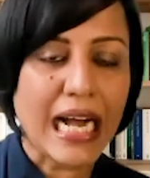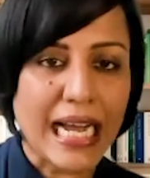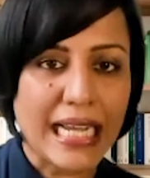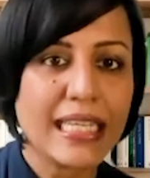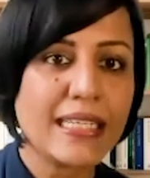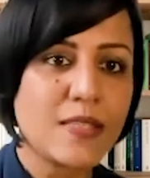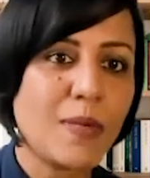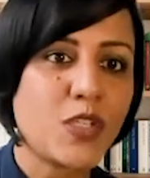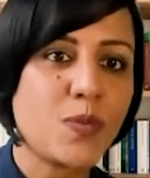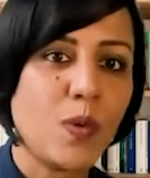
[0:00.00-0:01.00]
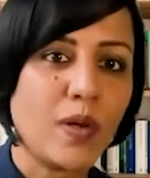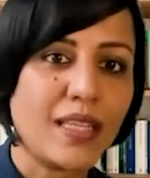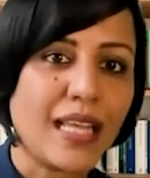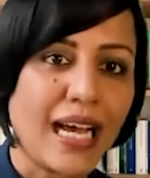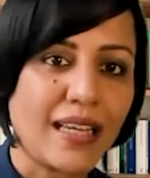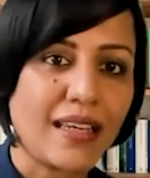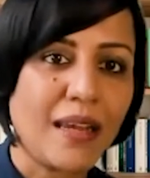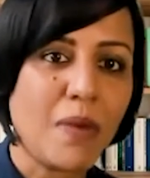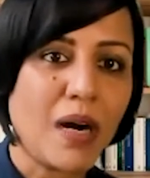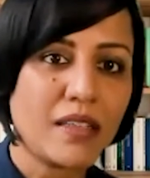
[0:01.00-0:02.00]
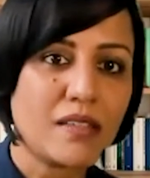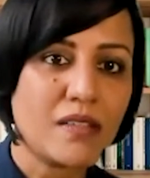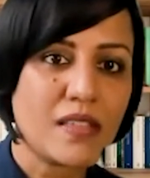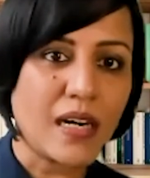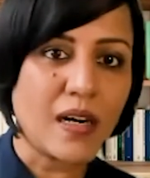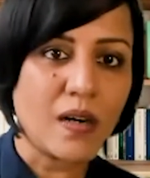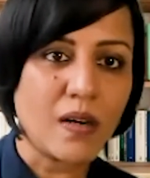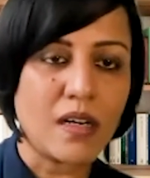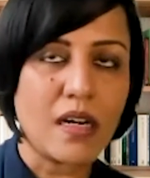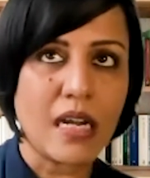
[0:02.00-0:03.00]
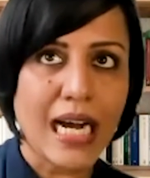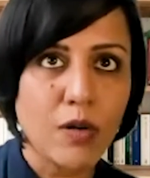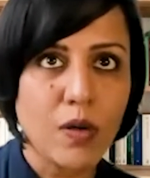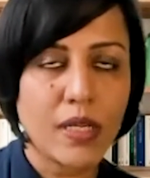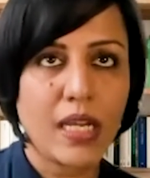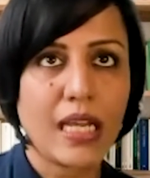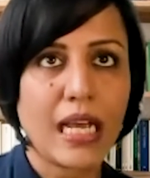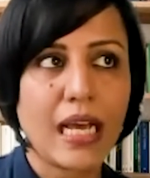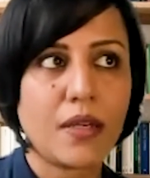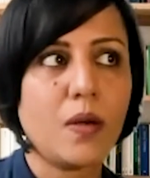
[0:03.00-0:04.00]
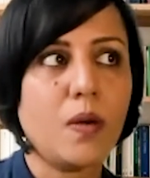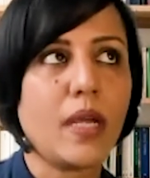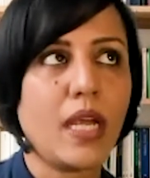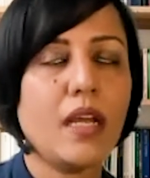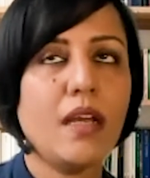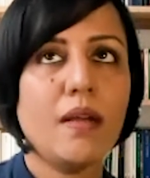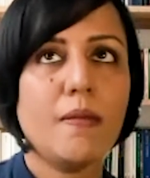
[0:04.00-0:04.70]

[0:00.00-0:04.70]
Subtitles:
I think it's much more than that. And marketers are now looking at, okay,